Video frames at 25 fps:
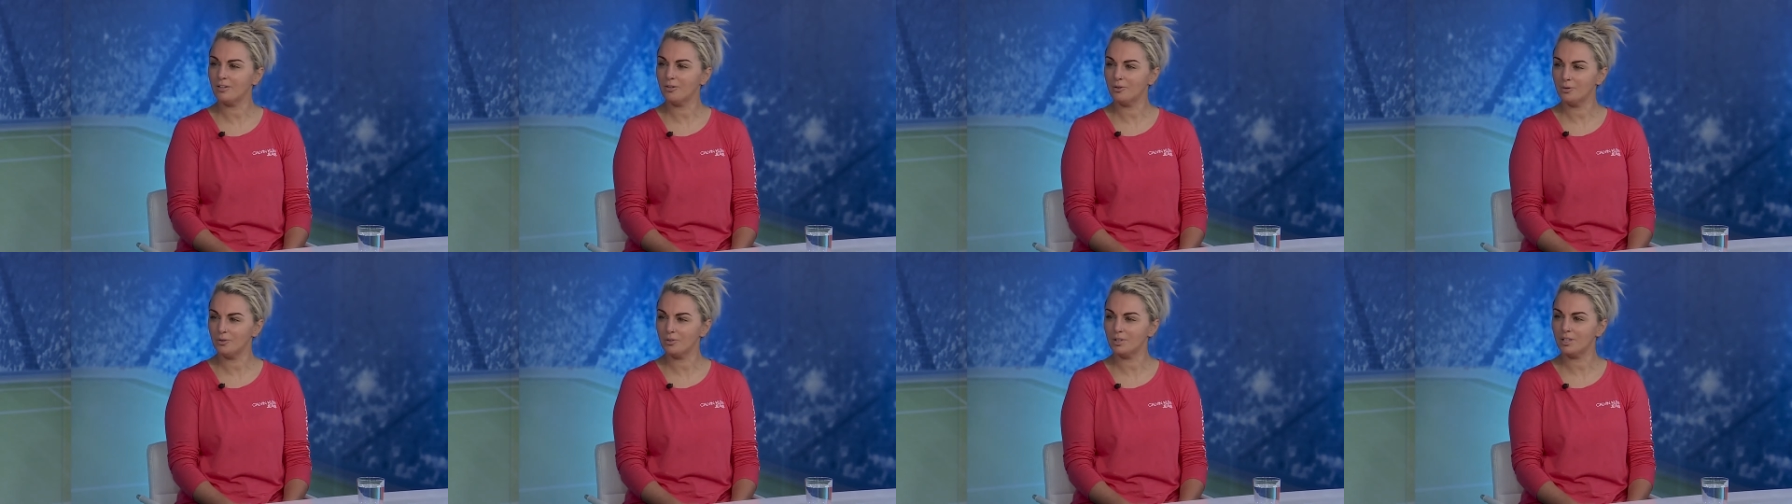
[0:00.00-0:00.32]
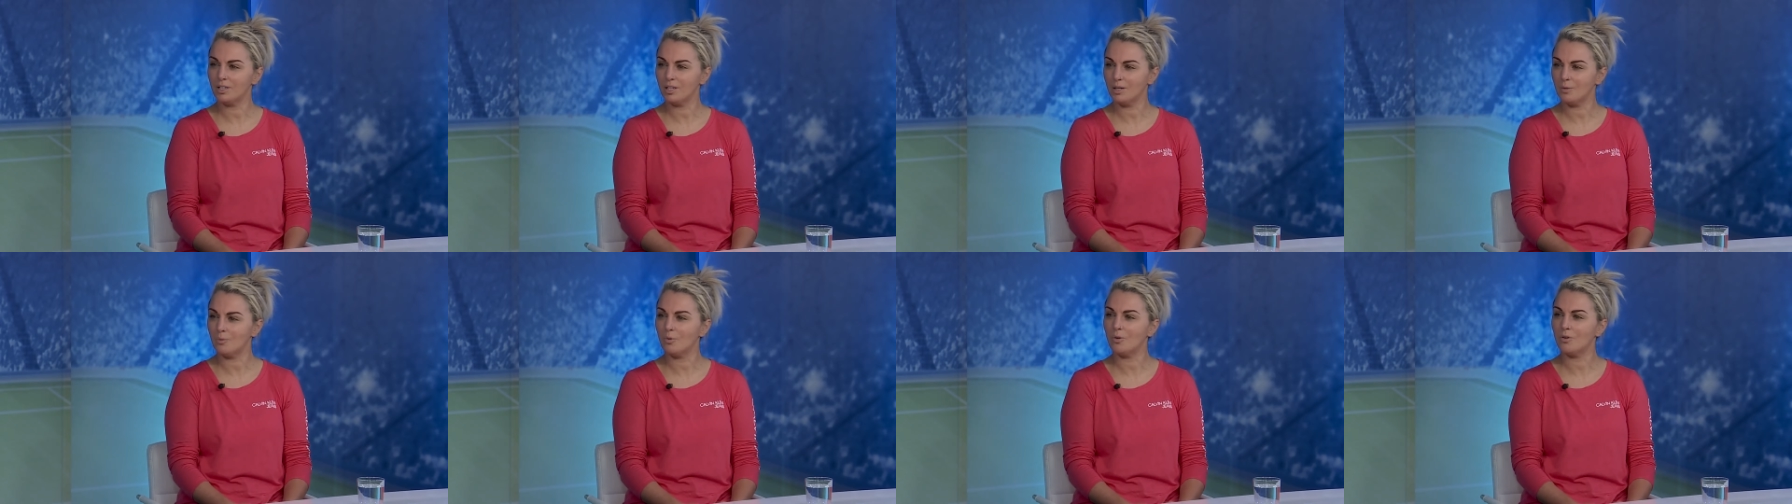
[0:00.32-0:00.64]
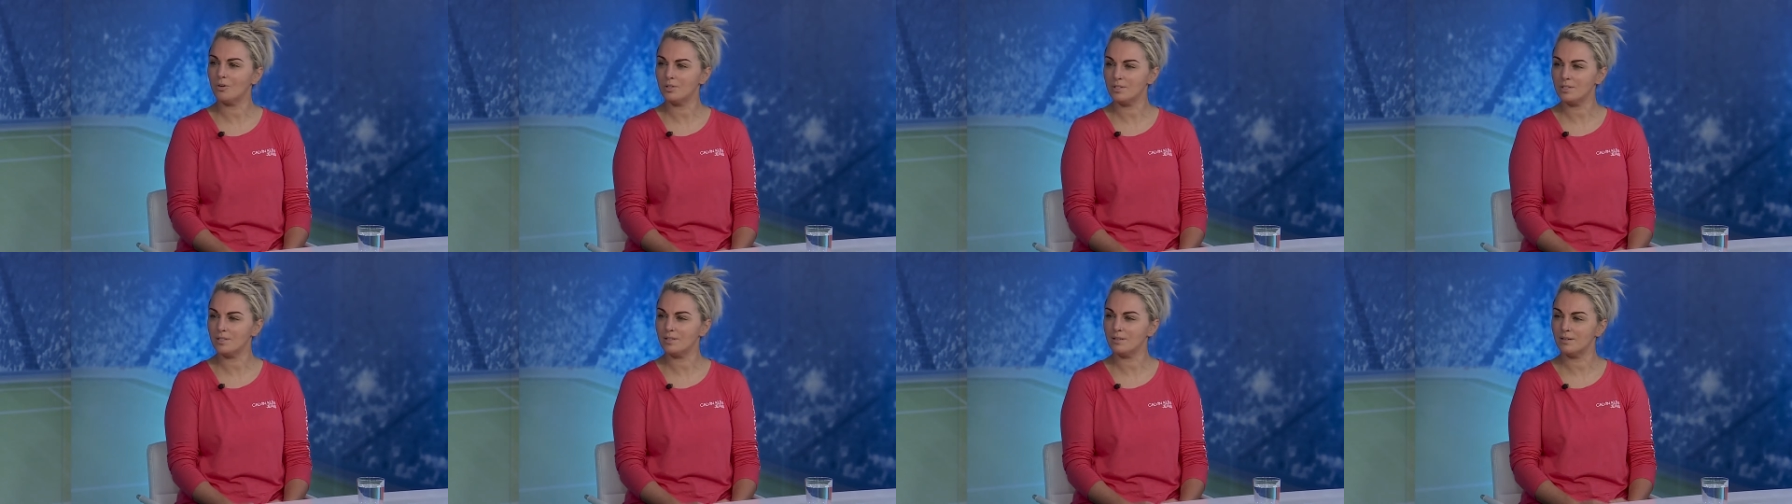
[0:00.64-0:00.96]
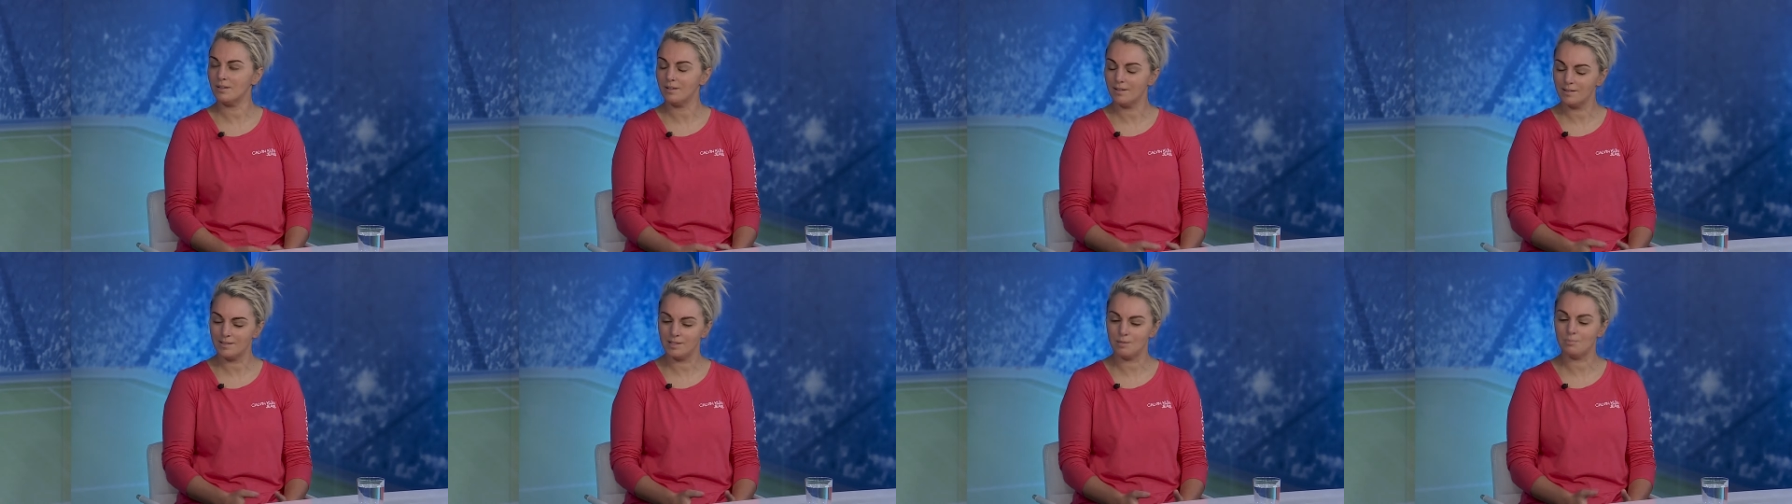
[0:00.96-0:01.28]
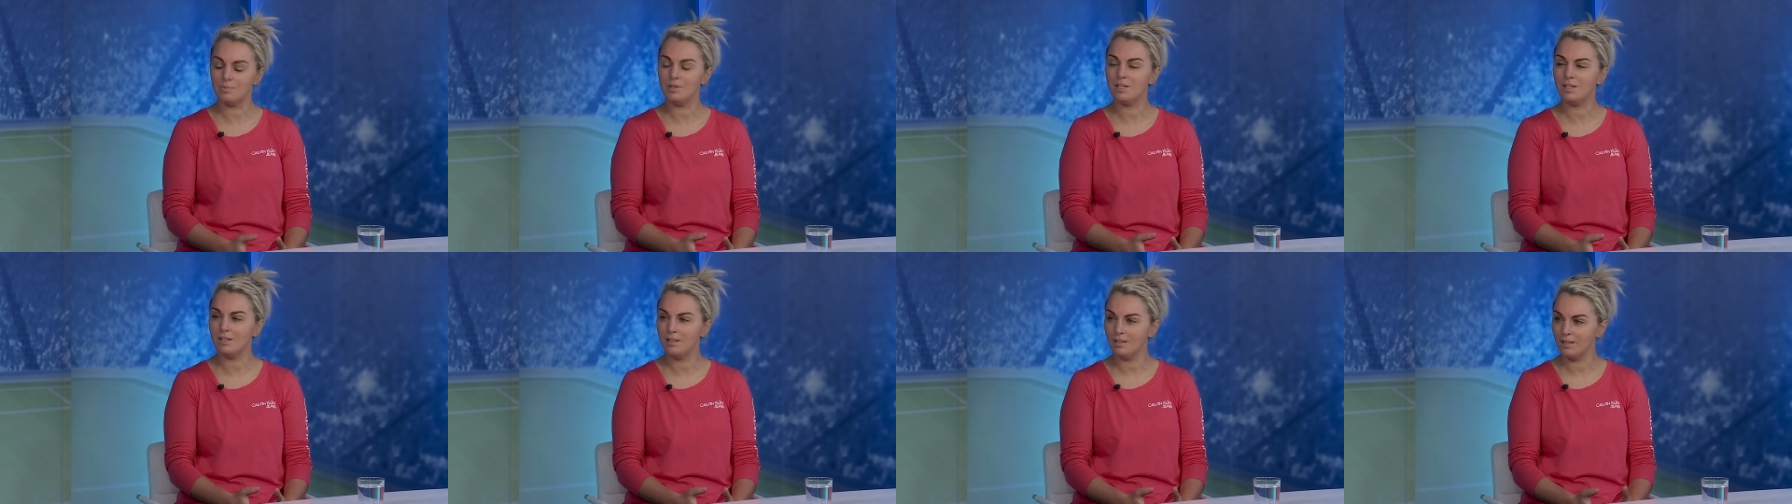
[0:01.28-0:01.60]
you know, it really was, and
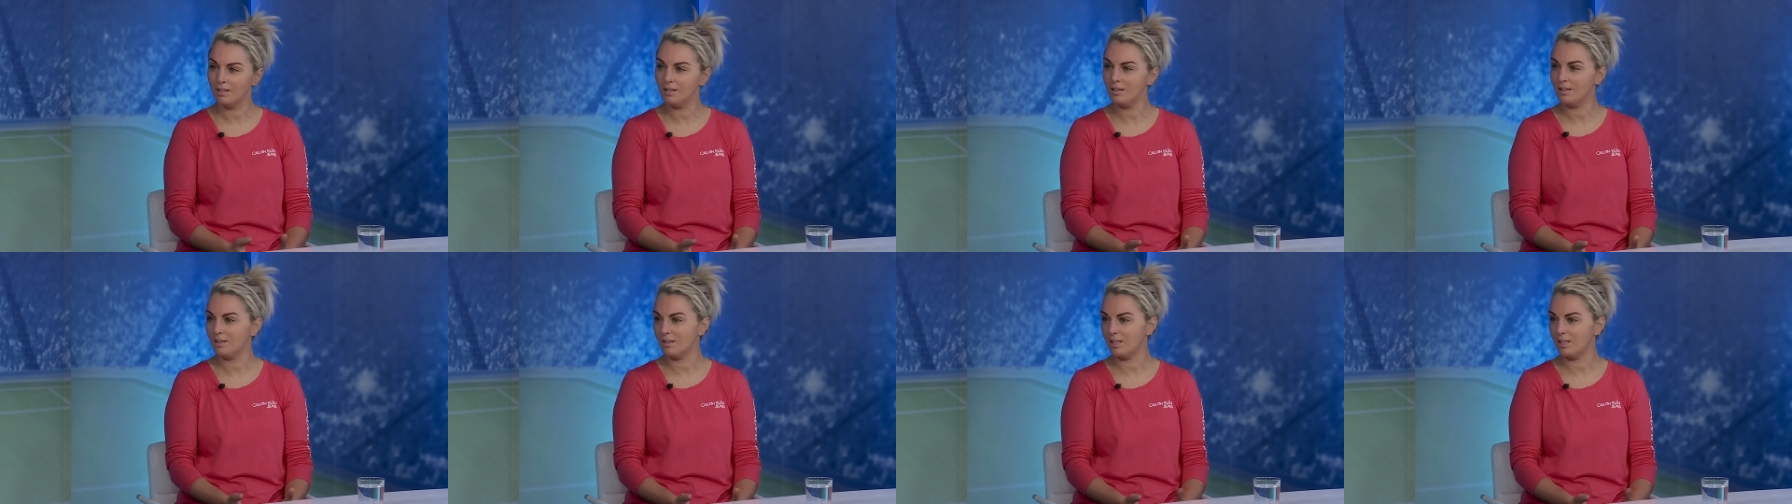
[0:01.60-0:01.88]
to be,